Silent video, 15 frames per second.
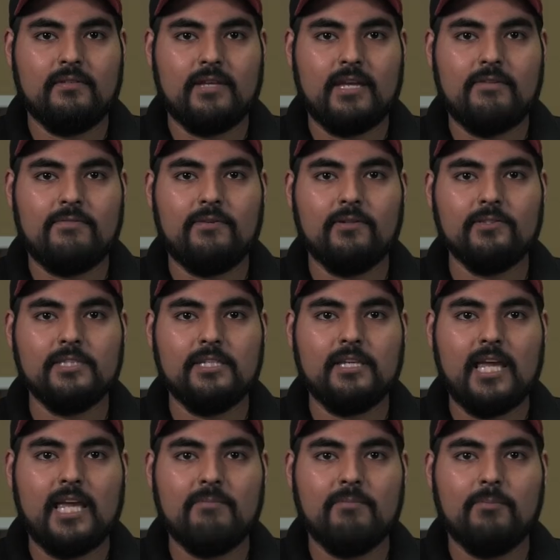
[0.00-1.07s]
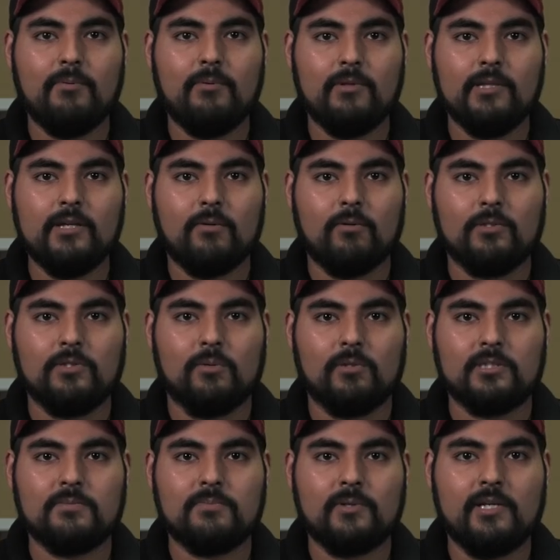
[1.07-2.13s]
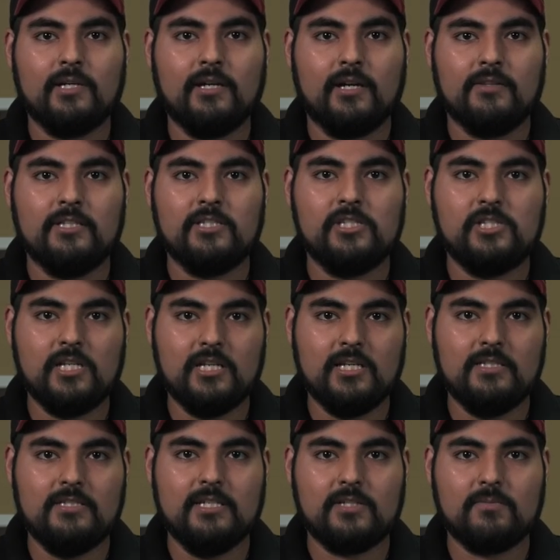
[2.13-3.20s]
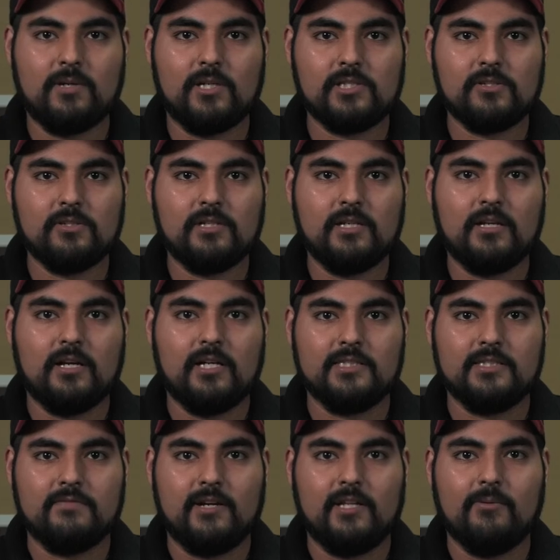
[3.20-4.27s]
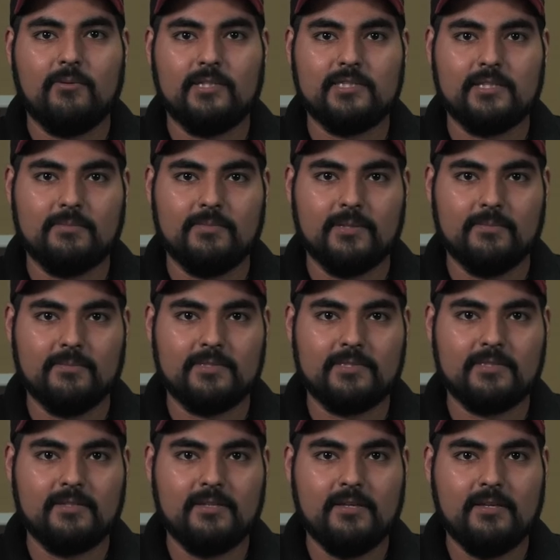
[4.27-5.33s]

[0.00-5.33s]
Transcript: A faulty cable pulley or door spring on this G E dishwasher can cause the following symptoms.